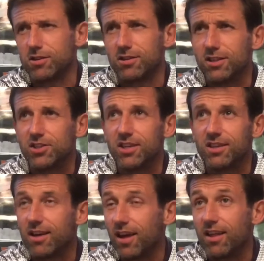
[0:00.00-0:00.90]
cliche
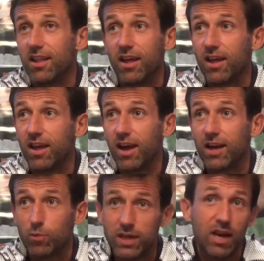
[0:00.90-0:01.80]
that it,
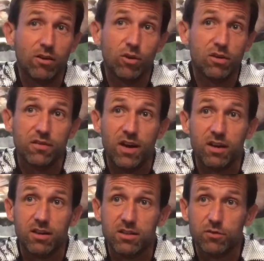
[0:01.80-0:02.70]
we can't look as far,
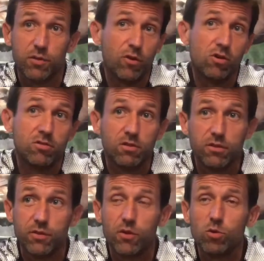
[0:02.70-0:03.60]
because if we fall
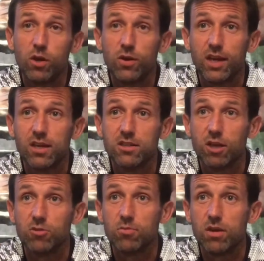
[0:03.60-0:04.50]
down against
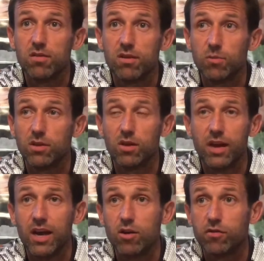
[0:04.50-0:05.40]
Cowdenbeath and we take our
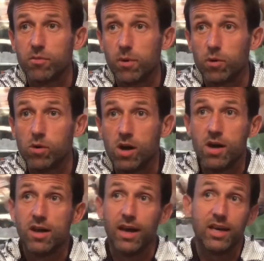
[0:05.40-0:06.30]
eye off the ball
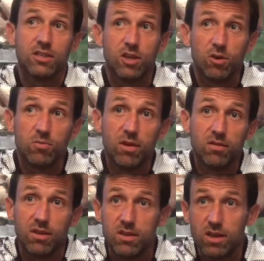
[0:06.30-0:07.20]
against Cowdenbeath,
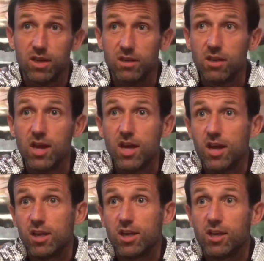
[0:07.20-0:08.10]
then
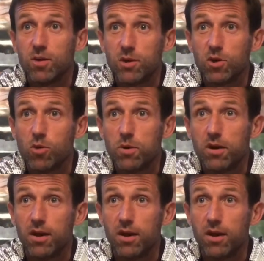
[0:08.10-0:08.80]
you can come a cropper.